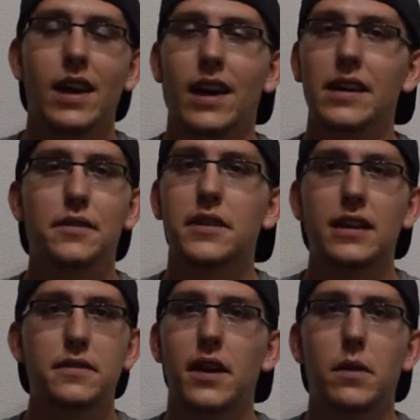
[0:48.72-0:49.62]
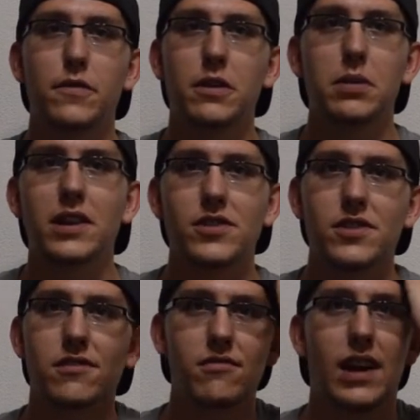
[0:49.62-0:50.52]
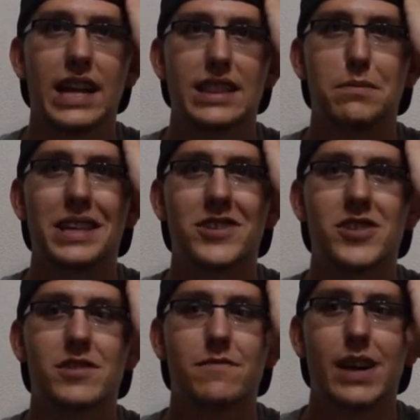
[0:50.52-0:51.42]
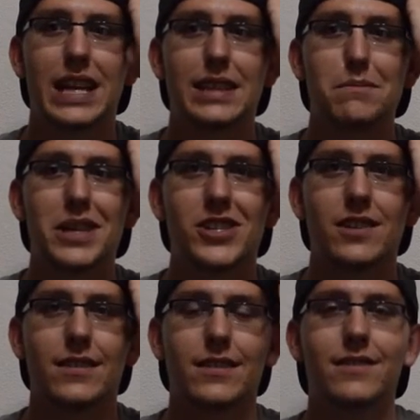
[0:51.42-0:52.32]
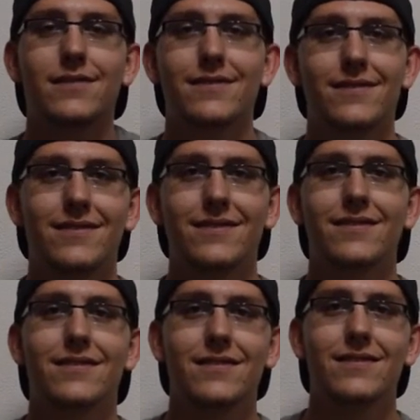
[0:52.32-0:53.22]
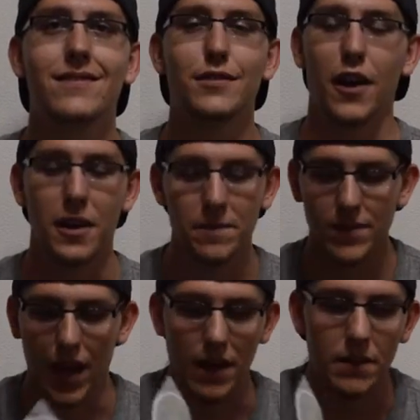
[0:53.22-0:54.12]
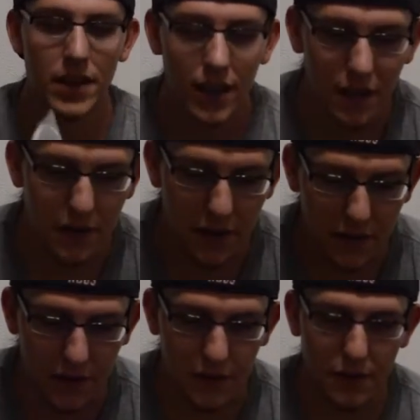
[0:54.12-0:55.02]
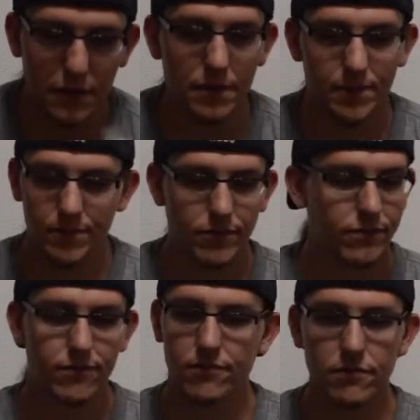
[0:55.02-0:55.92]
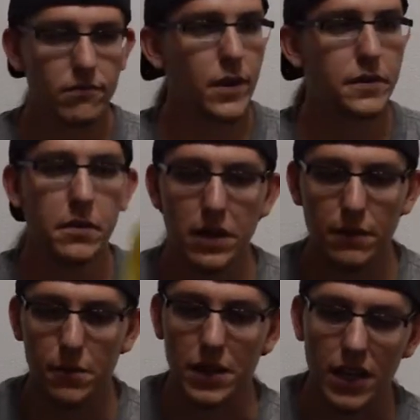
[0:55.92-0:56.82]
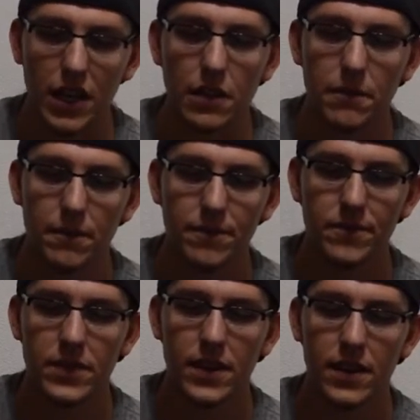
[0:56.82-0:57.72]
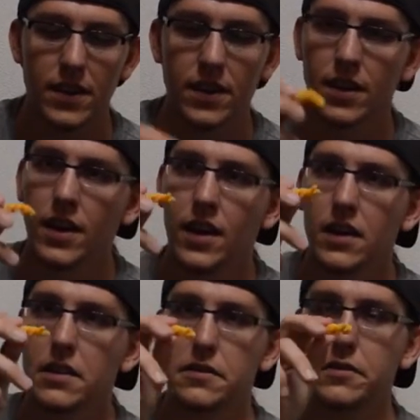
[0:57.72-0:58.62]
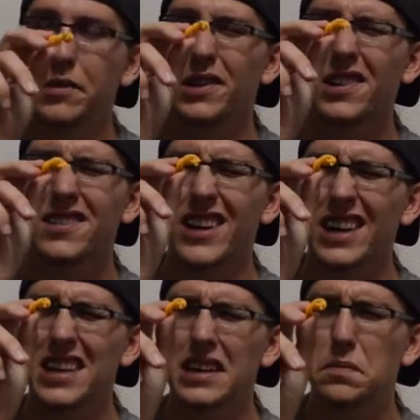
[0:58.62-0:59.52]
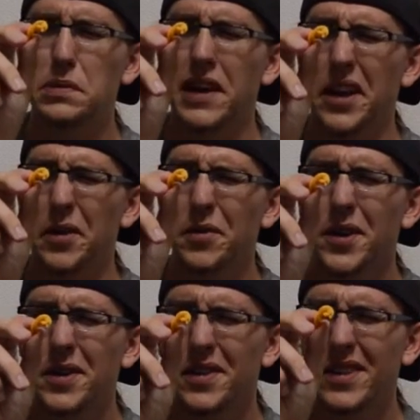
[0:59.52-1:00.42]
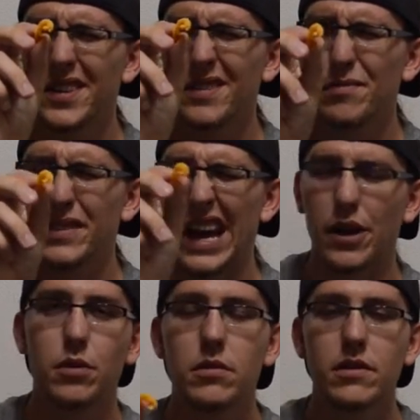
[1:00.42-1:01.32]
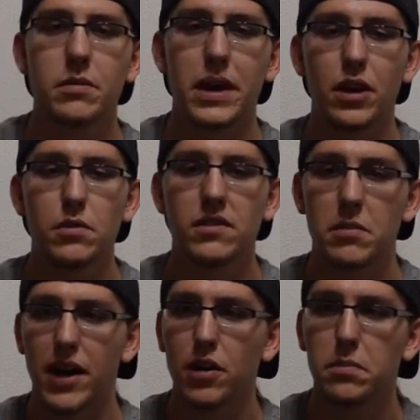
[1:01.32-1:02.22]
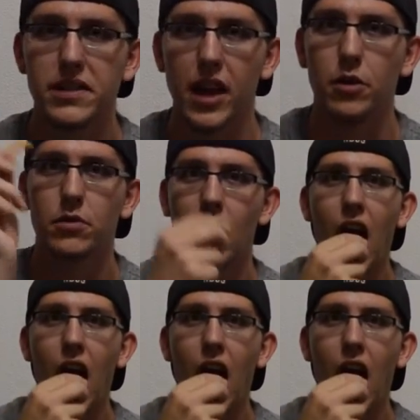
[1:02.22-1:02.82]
I just can't stay away from the beach. I like the beach. I like them beaches. Sorry. Alright. So this is something for me to eat. This is what it looks like. I think it's potato. Potato. Tomato. Tomato. Potato.